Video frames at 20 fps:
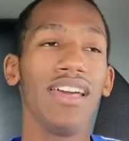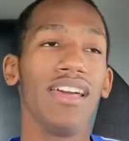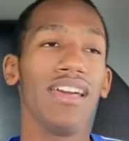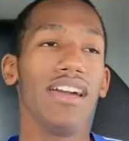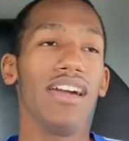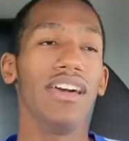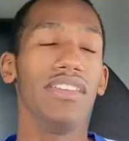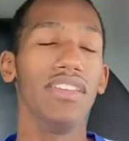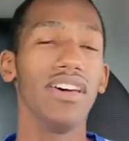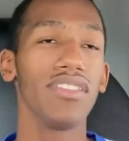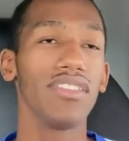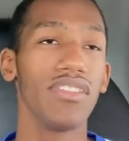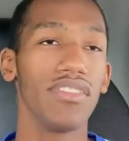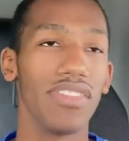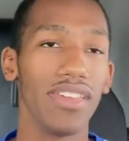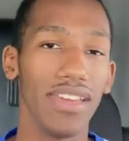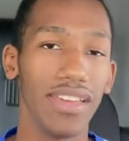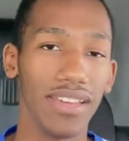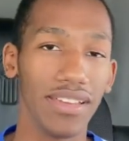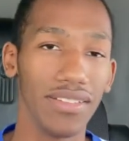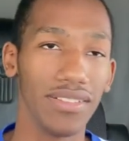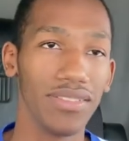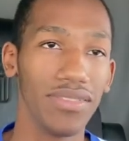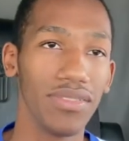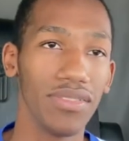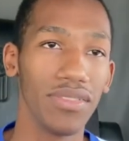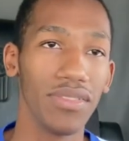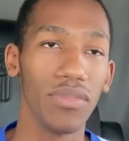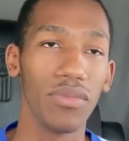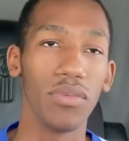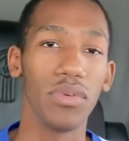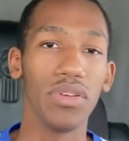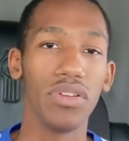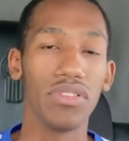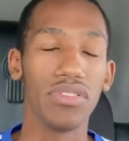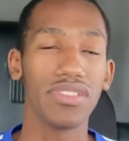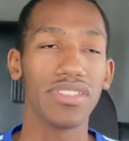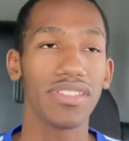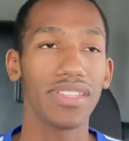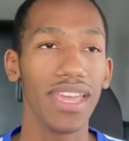Another thing, when
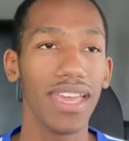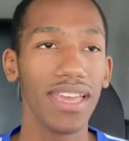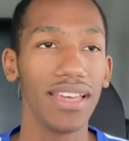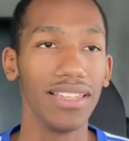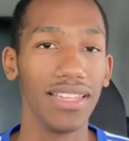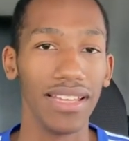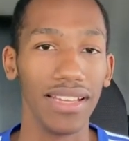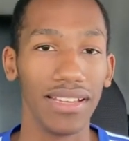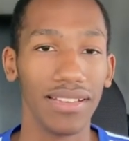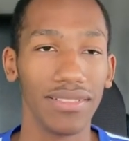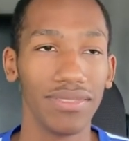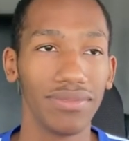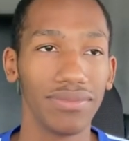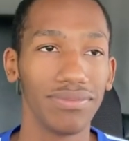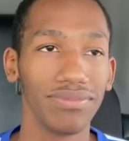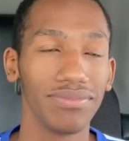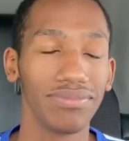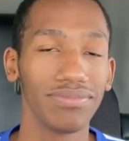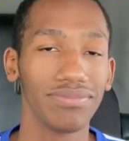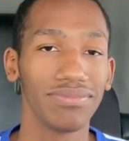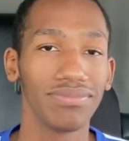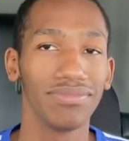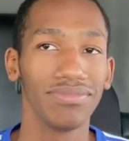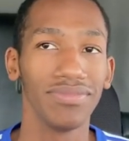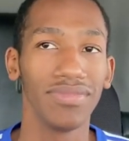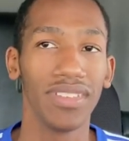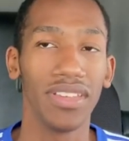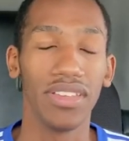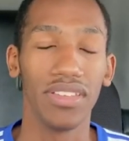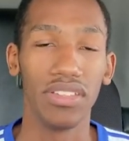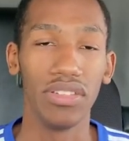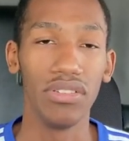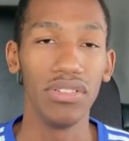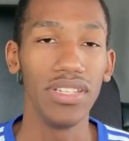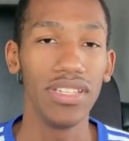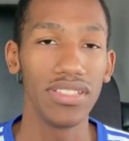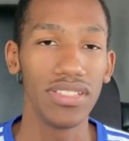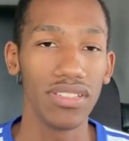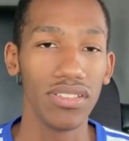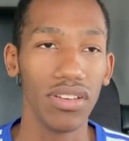you're scaling, you
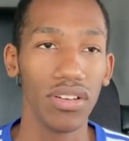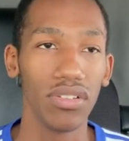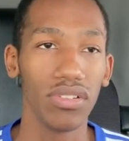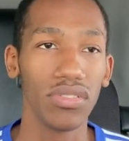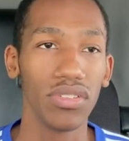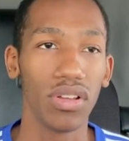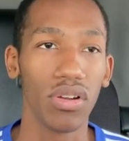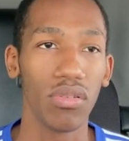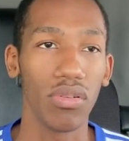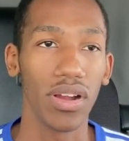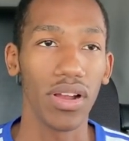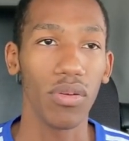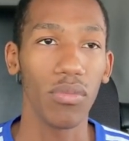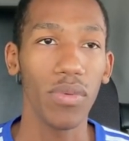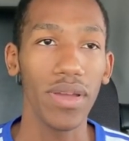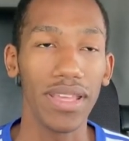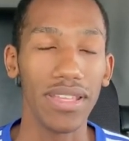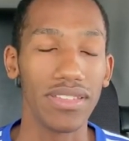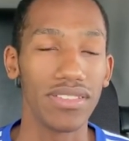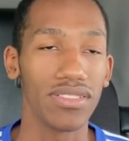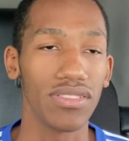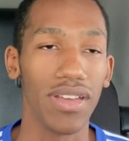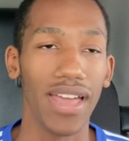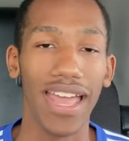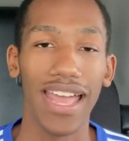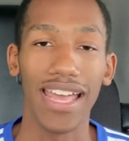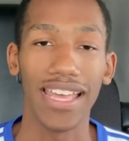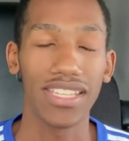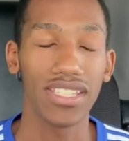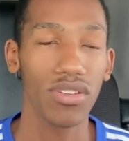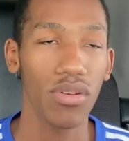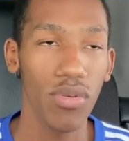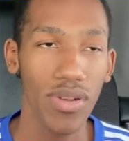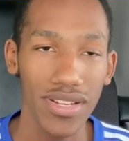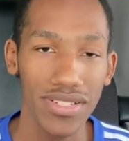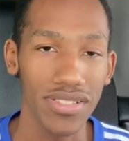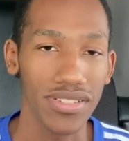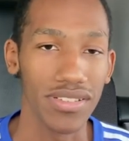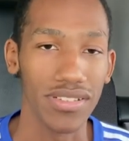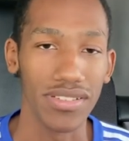need to know the correct weights, so ask
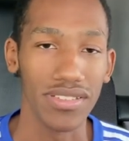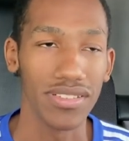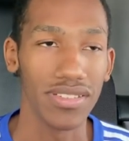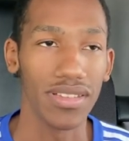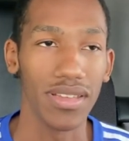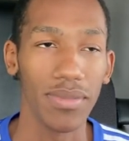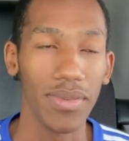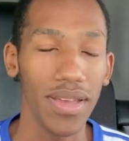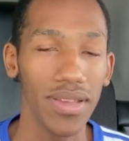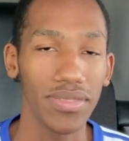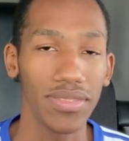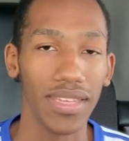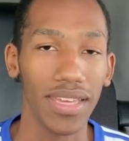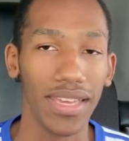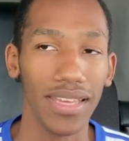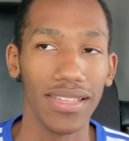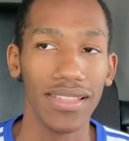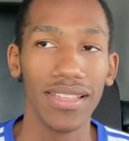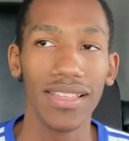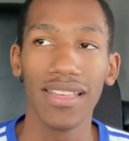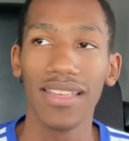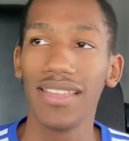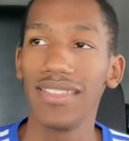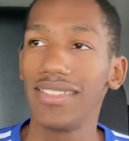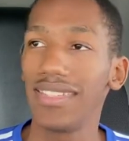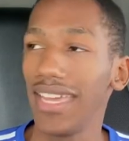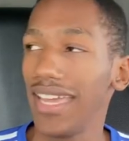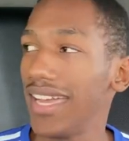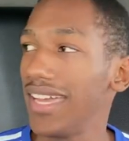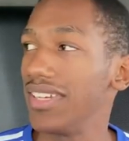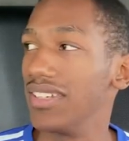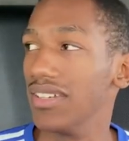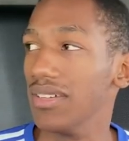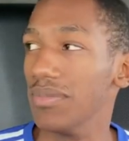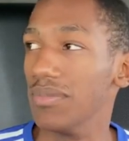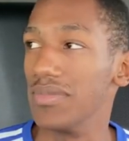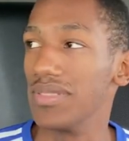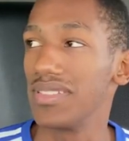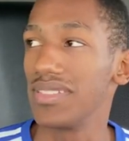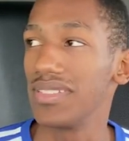questions about that.
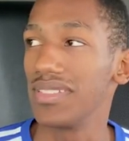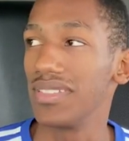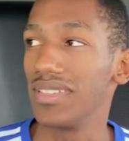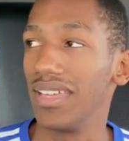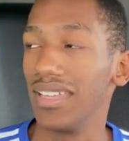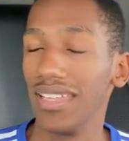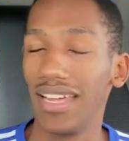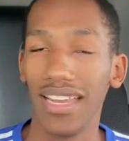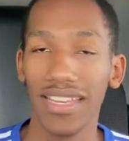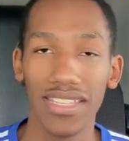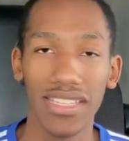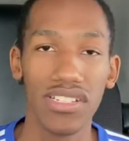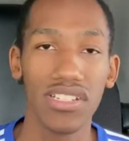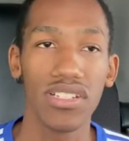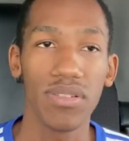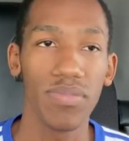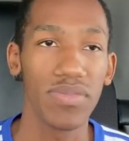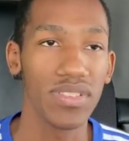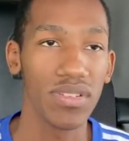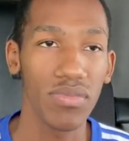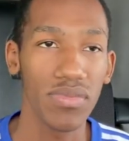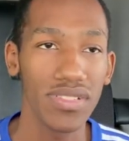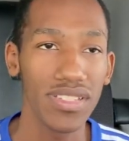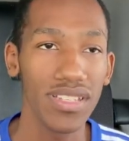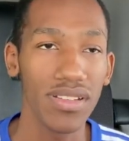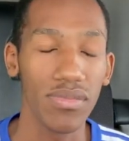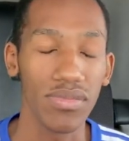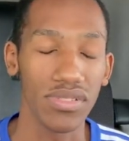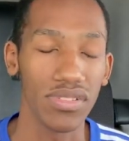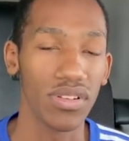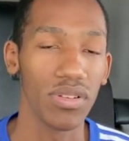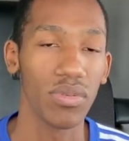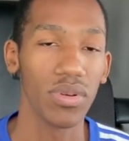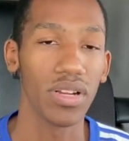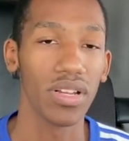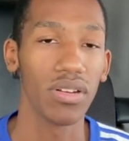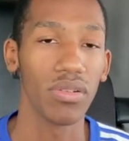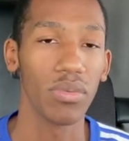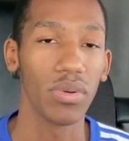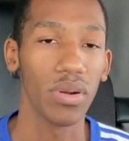Tandems, a lot of these shippers and receivers are
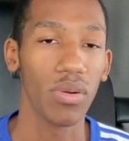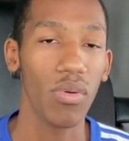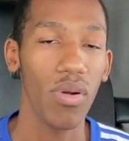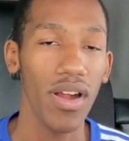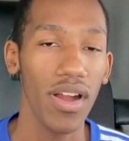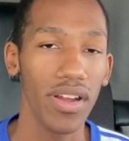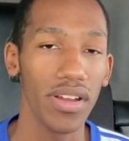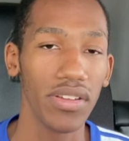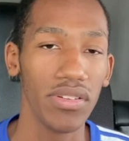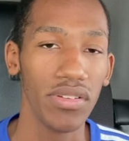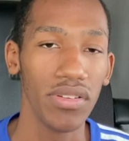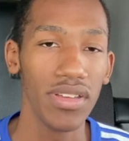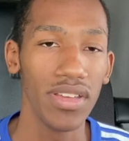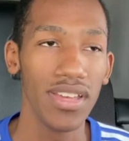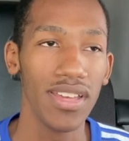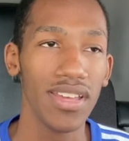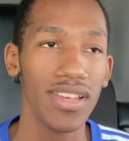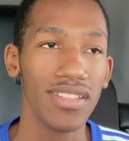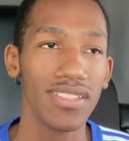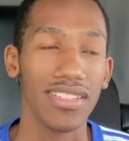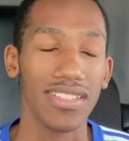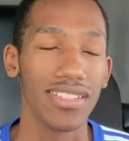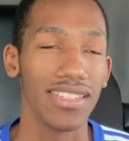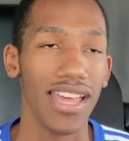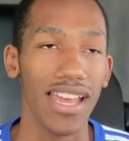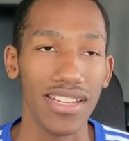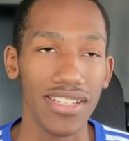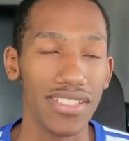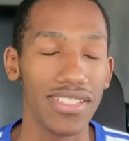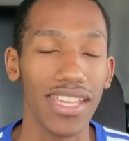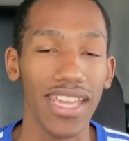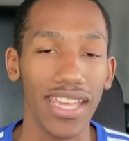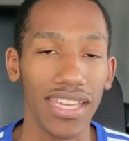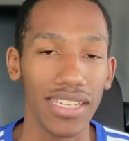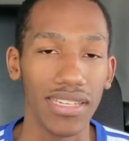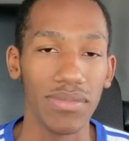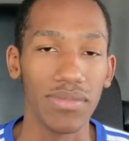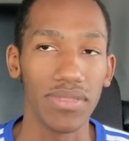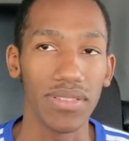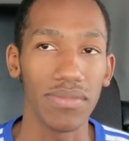gonna require you to slide your
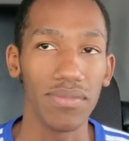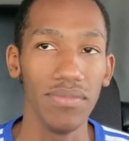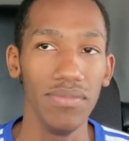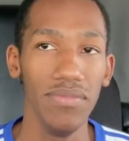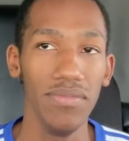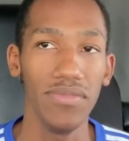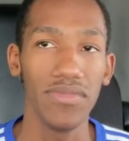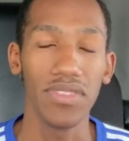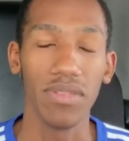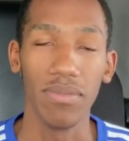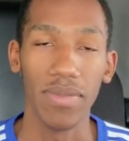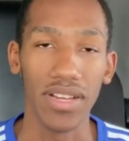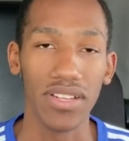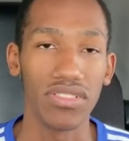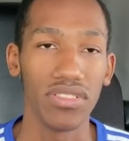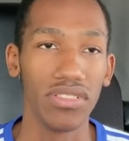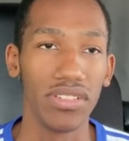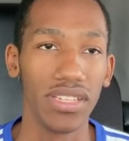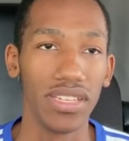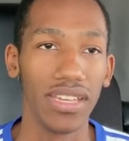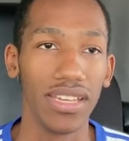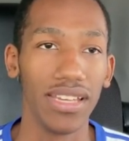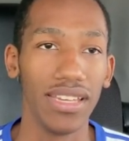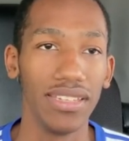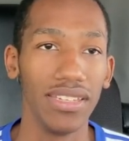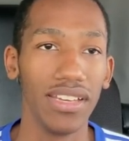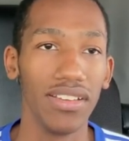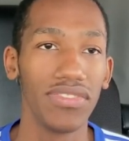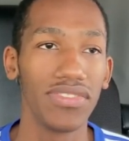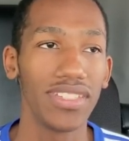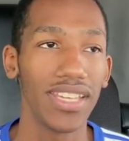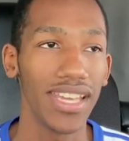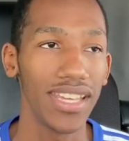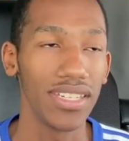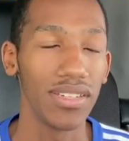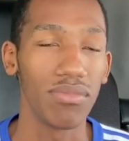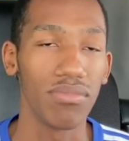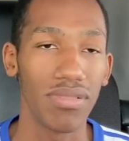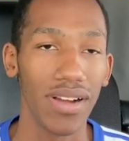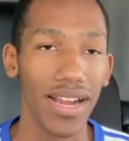tandems, so make sure you get enough
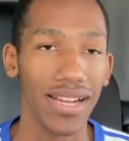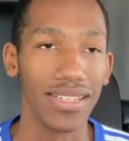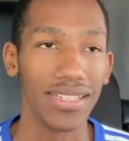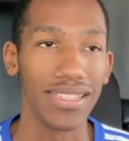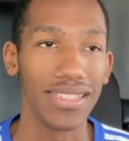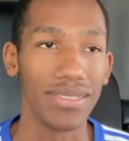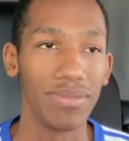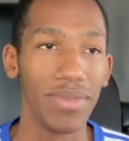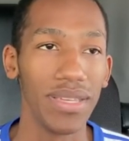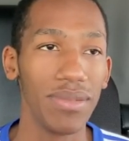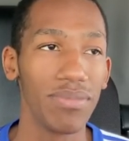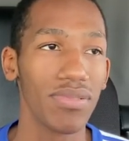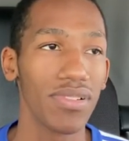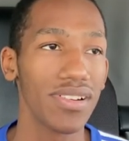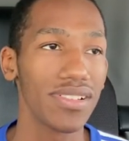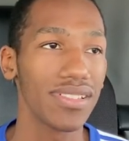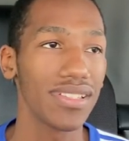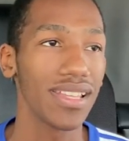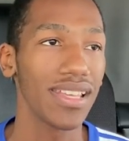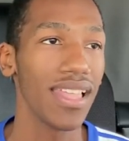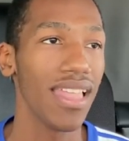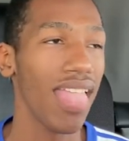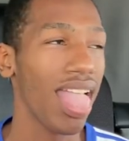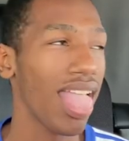tandem practice. Me personally,